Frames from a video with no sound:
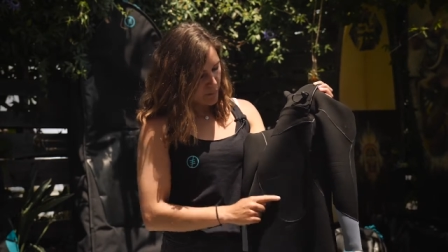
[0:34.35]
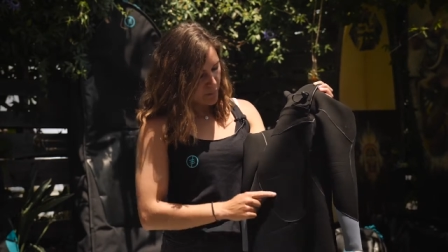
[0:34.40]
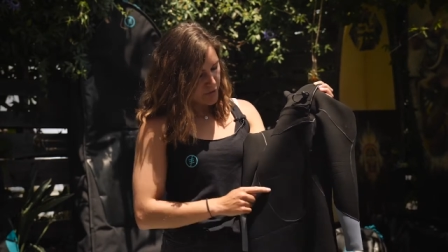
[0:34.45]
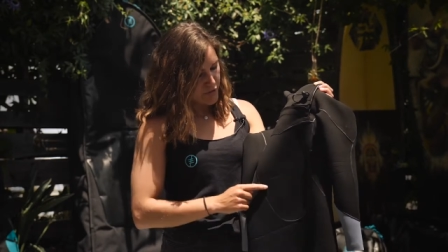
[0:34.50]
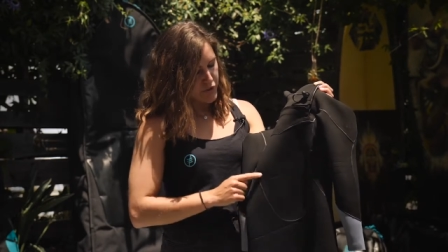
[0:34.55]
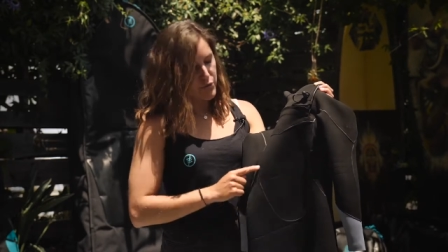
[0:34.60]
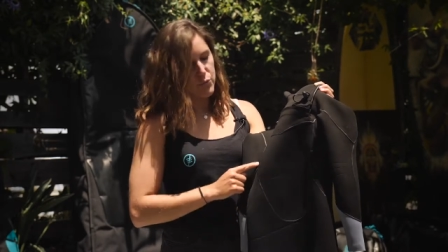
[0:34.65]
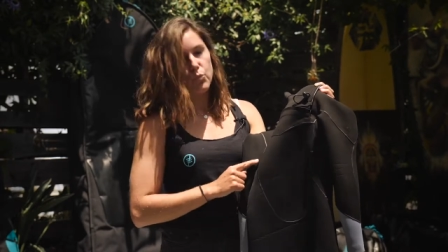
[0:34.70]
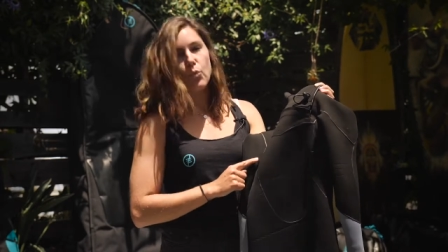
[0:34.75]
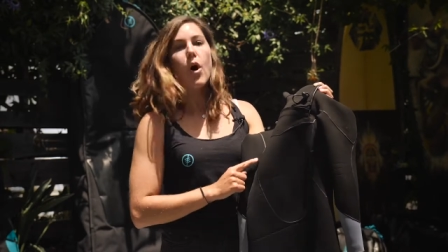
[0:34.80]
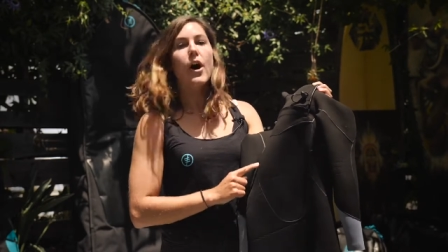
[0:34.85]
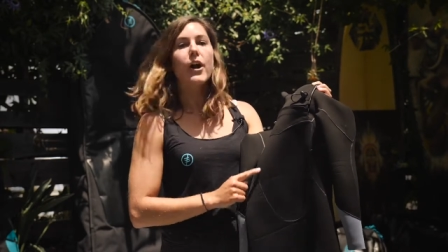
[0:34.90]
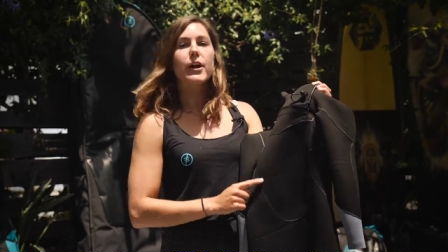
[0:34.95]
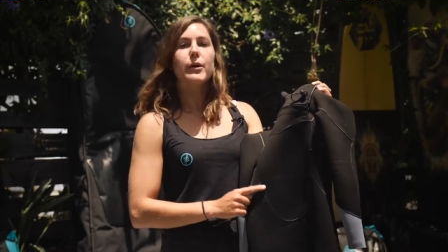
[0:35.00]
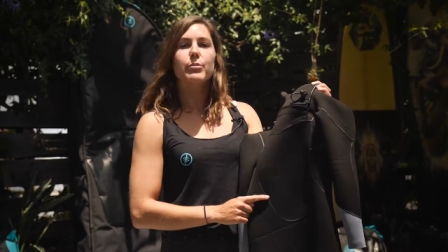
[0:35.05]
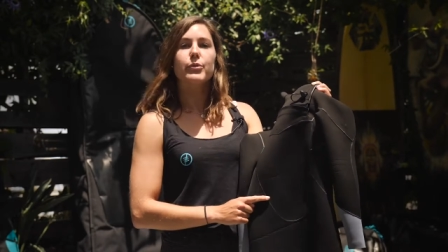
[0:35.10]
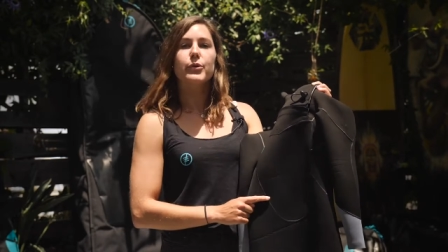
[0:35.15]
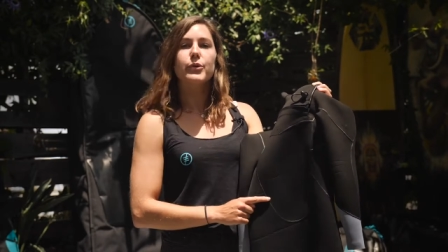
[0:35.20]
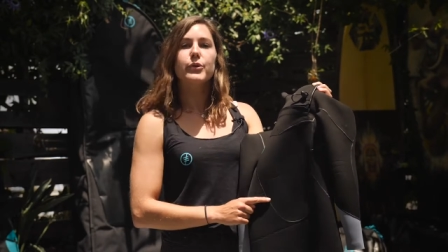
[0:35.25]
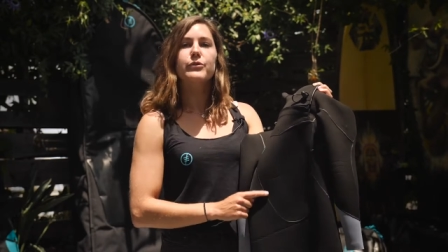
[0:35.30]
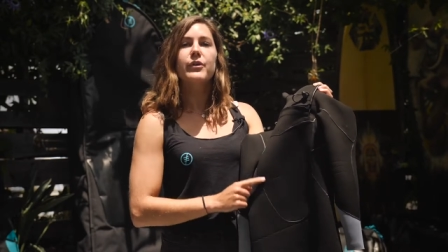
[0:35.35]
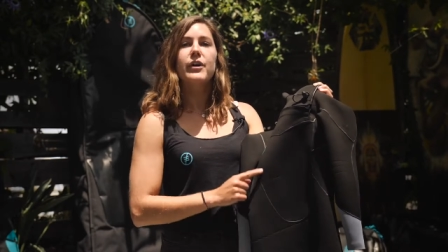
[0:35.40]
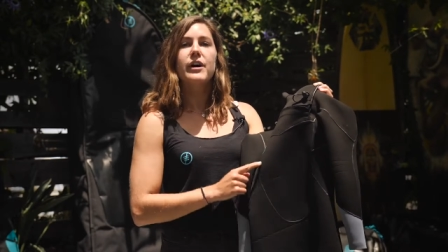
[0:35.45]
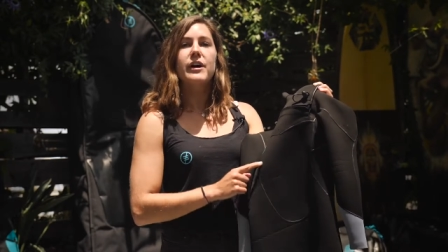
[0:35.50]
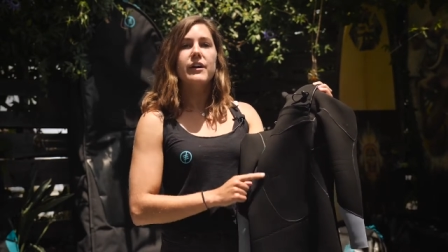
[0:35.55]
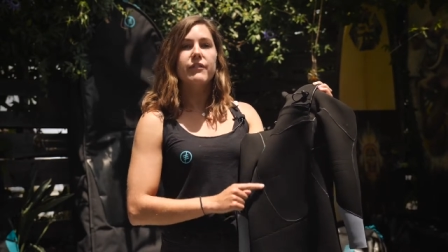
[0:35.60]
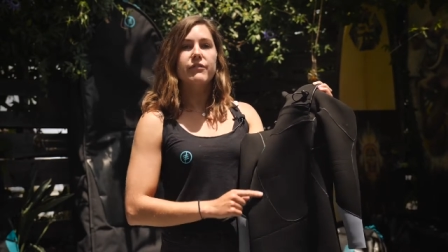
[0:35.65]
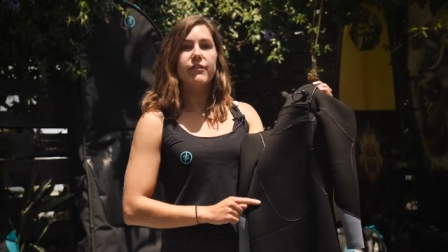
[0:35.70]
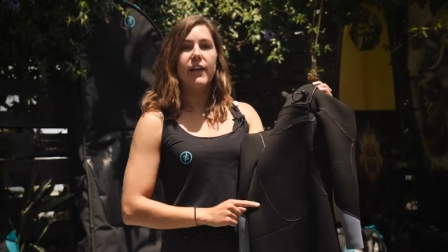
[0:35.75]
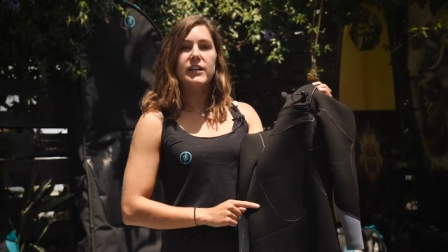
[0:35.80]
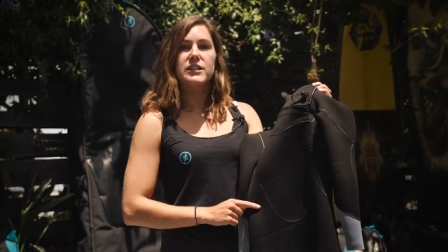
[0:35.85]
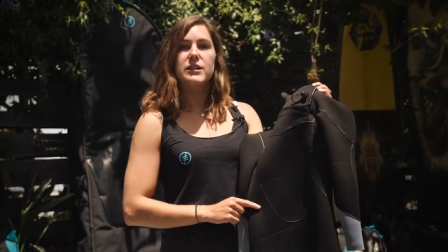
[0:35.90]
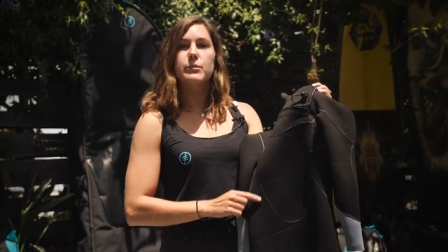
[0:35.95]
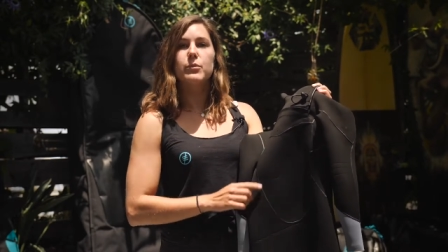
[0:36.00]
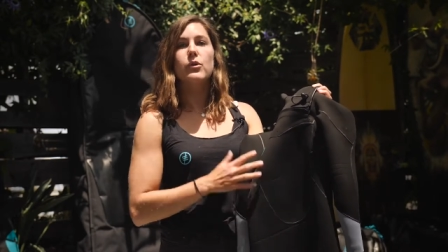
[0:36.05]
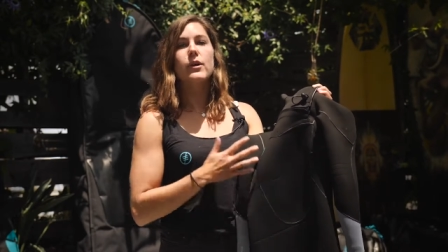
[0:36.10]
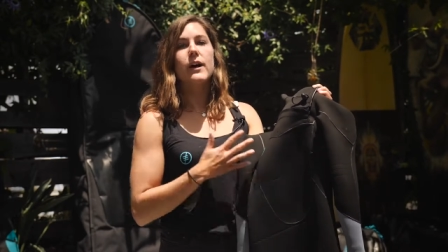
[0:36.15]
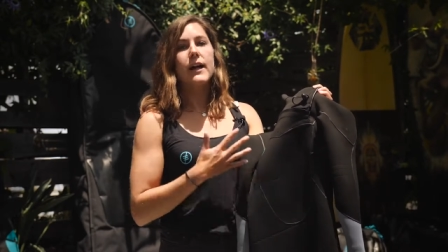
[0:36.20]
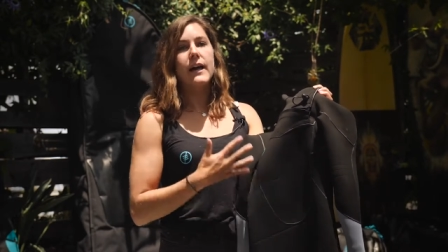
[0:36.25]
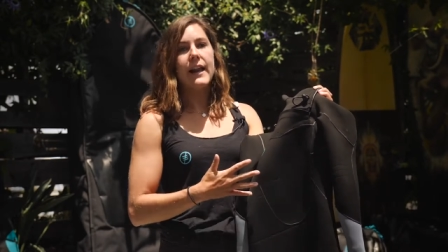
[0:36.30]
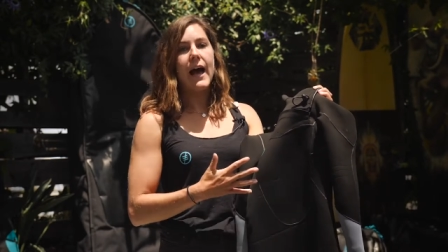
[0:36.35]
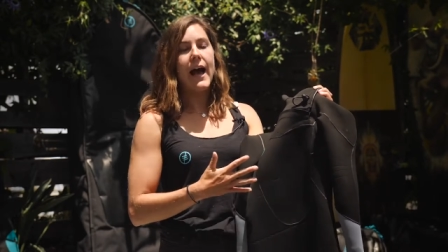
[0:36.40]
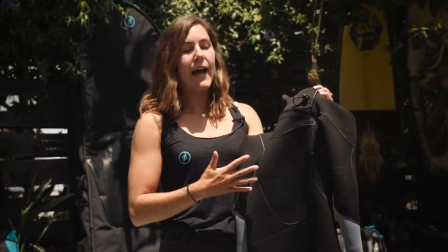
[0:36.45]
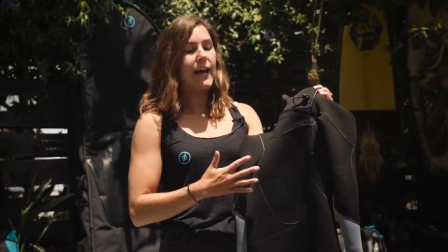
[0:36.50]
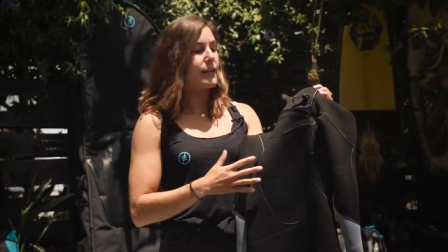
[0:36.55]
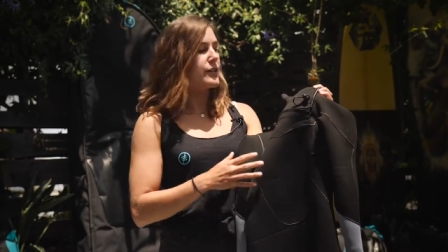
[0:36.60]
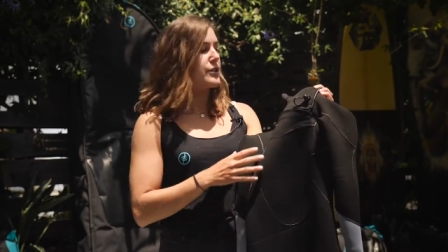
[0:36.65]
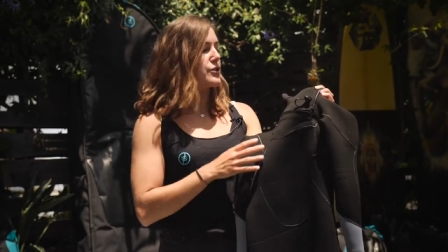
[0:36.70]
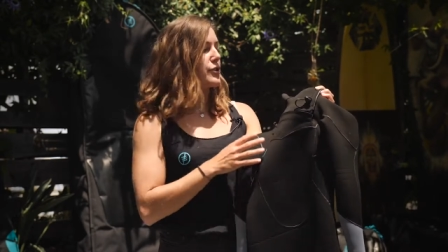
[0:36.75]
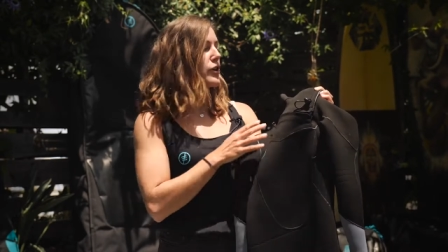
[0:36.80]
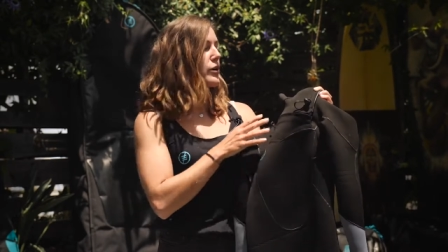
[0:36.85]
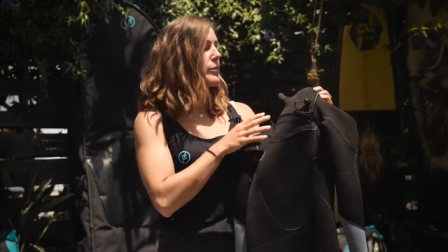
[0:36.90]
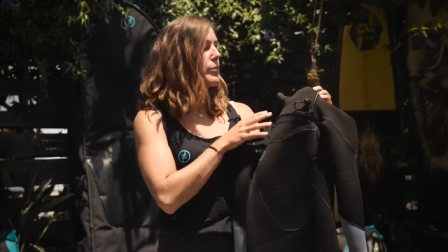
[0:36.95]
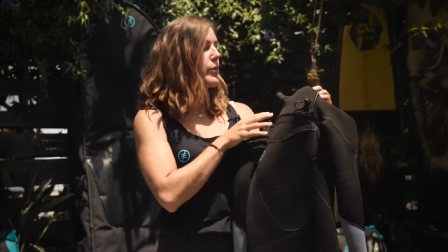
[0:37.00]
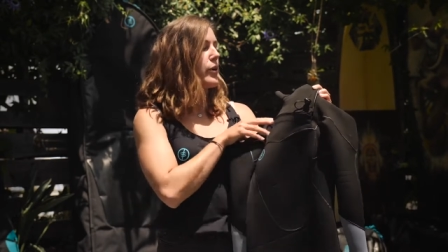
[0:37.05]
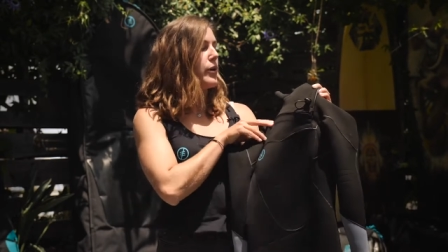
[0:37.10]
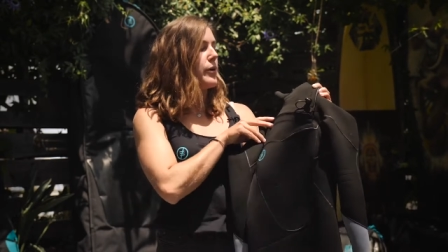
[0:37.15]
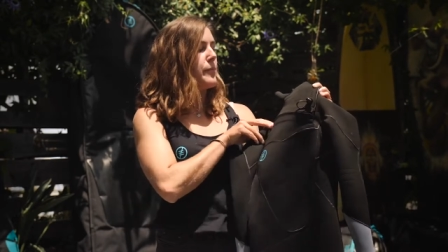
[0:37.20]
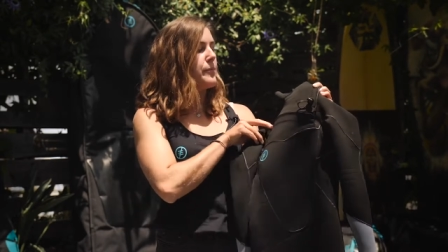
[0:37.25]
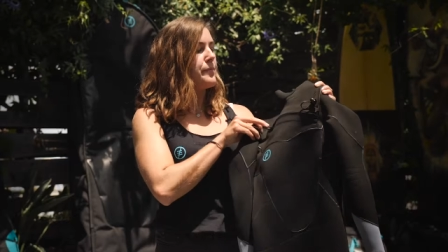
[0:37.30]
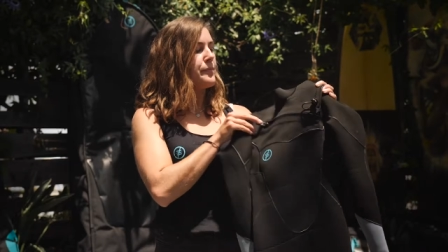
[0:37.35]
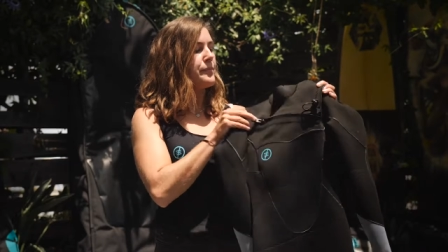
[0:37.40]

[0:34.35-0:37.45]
which is waterproof, flexible, and highly durable.